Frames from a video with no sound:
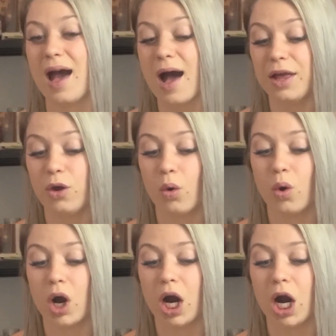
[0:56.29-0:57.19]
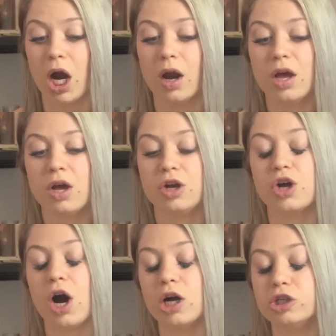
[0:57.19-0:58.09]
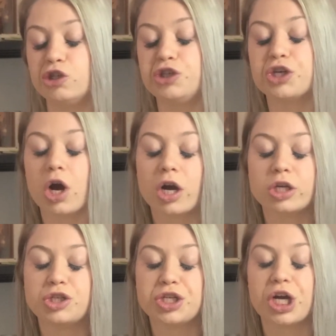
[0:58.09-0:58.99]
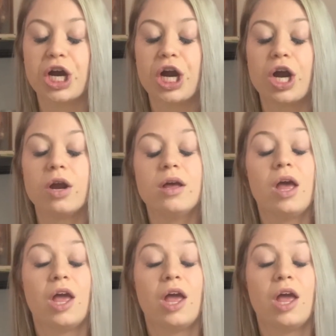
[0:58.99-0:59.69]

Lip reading: your Dodge Charger,